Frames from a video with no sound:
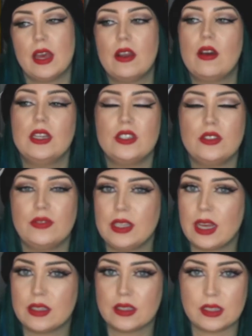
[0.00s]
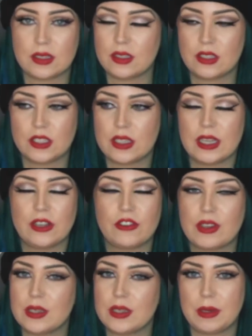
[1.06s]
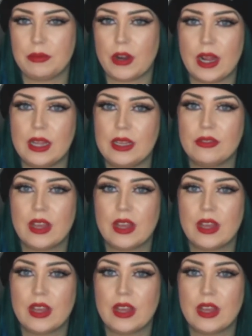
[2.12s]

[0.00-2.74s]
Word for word: And I just think that's just incredibly brave